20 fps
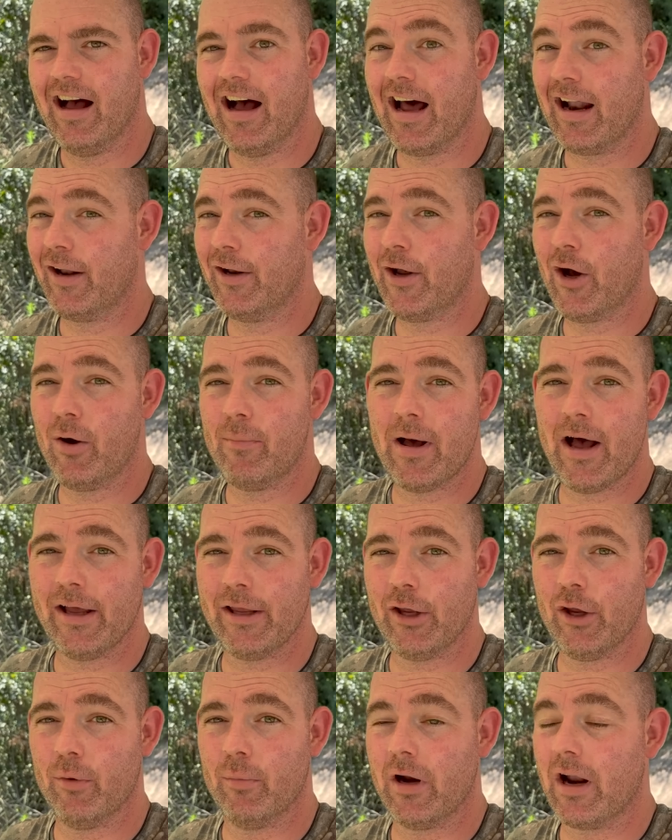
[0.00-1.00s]
I don't know about
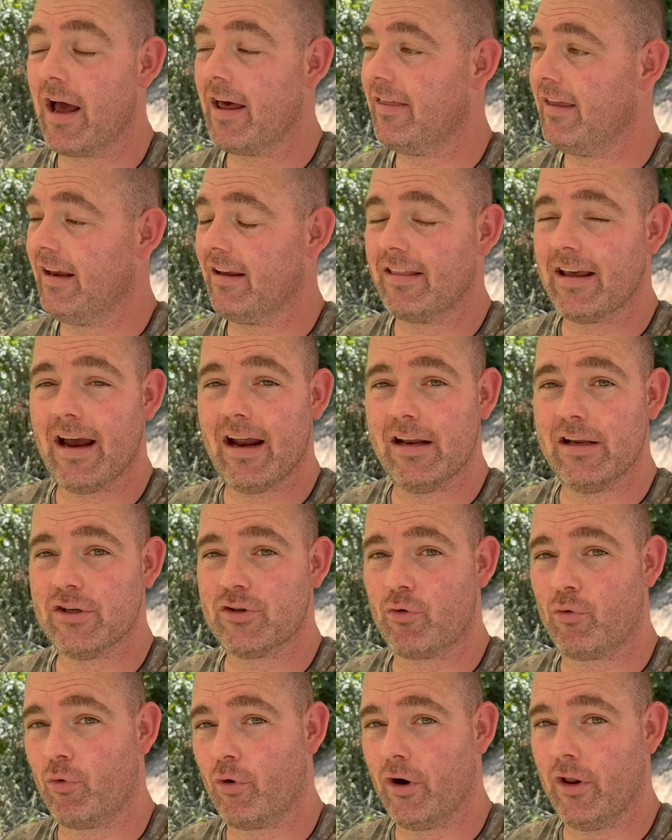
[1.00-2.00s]
you, but I think that is
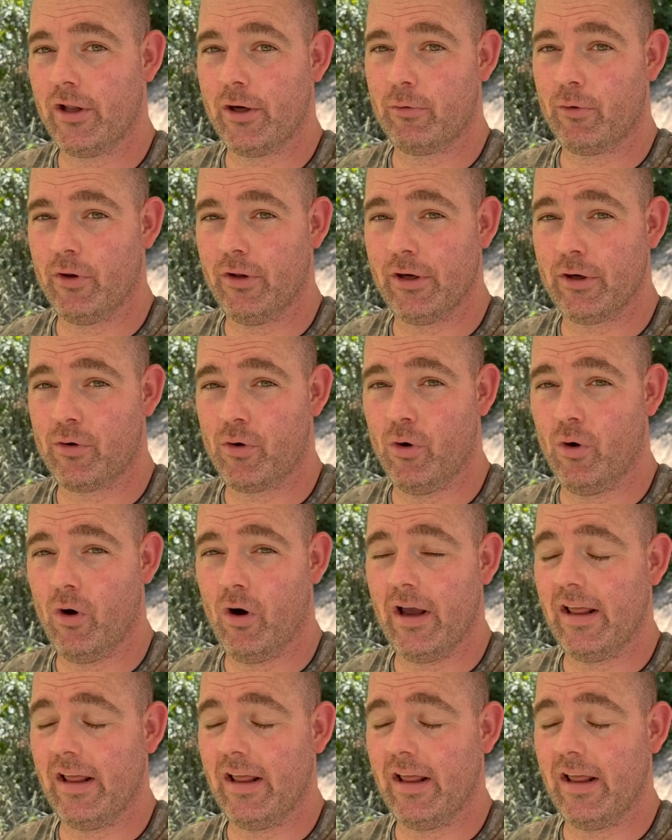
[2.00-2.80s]
really, really cool.